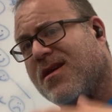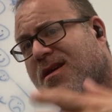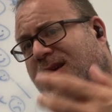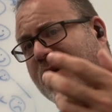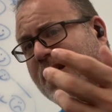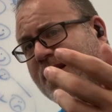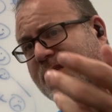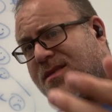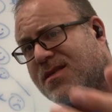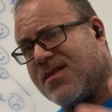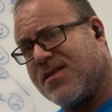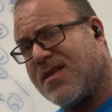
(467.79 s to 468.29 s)

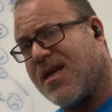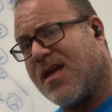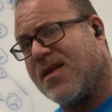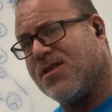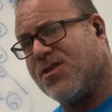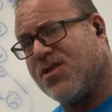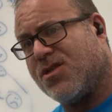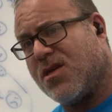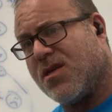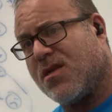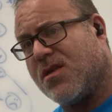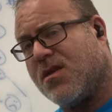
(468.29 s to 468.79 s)

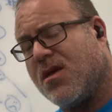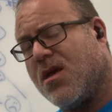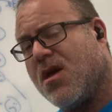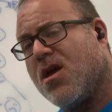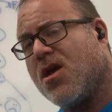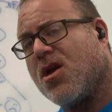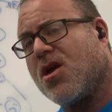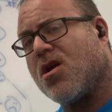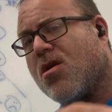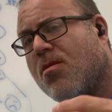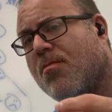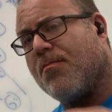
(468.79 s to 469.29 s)
extension
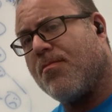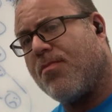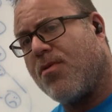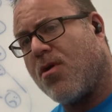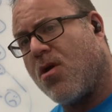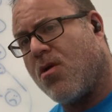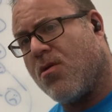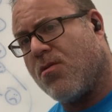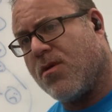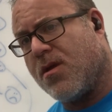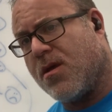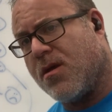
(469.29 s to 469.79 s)

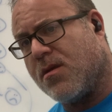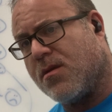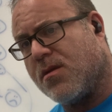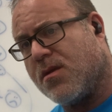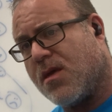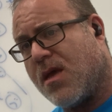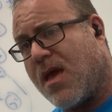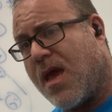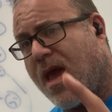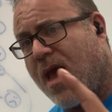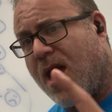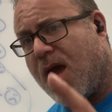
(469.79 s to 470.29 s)
component
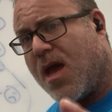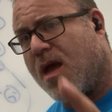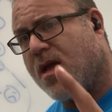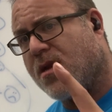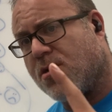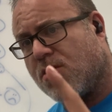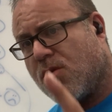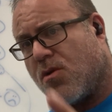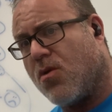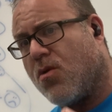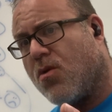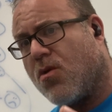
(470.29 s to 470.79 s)

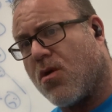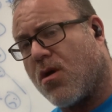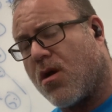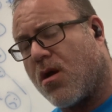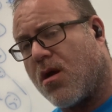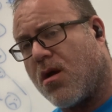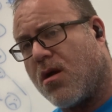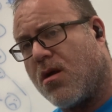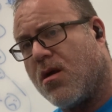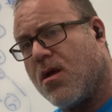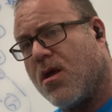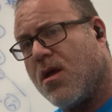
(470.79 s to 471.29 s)
and
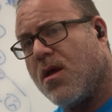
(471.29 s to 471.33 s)
or